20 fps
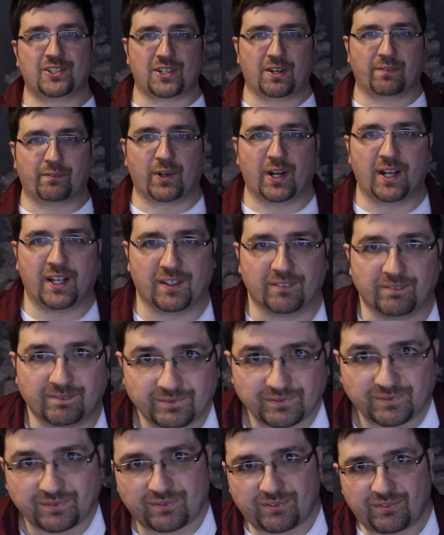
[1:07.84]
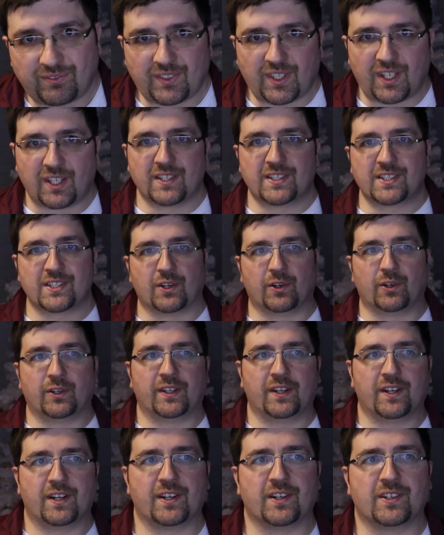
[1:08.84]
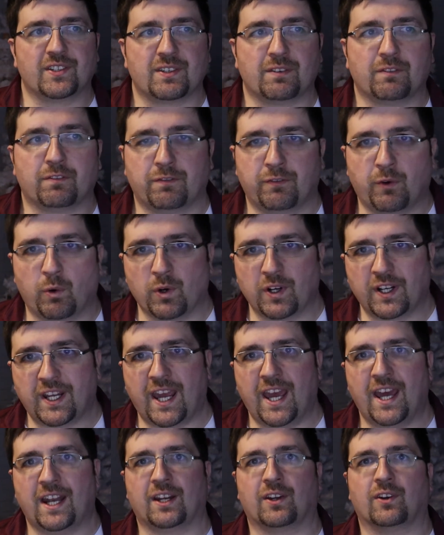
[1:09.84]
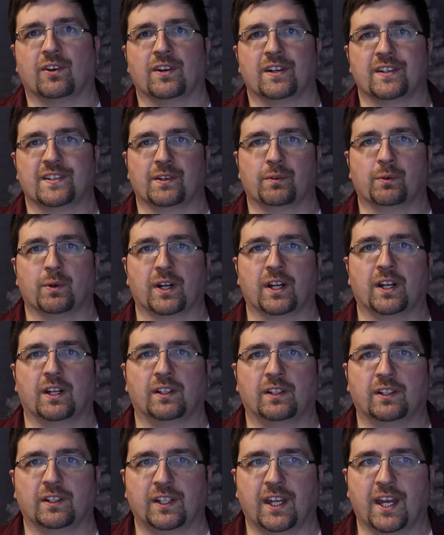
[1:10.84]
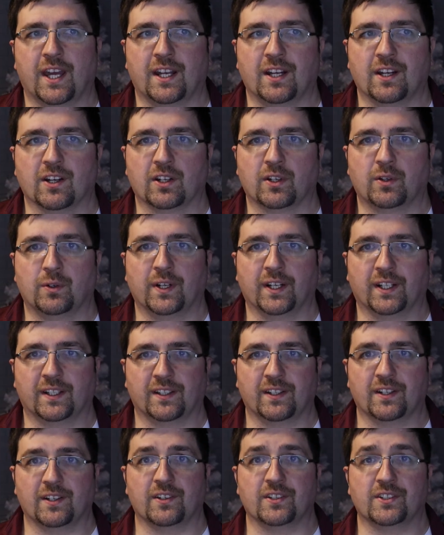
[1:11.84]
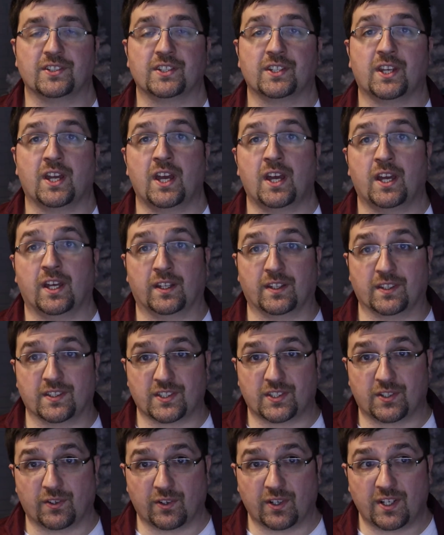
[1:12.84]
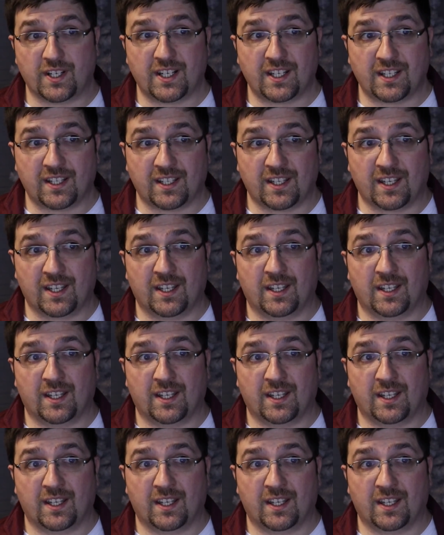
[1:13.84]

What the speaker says: let's jump right in. So there's 4 categories that we're going to look at here quick. There's the story,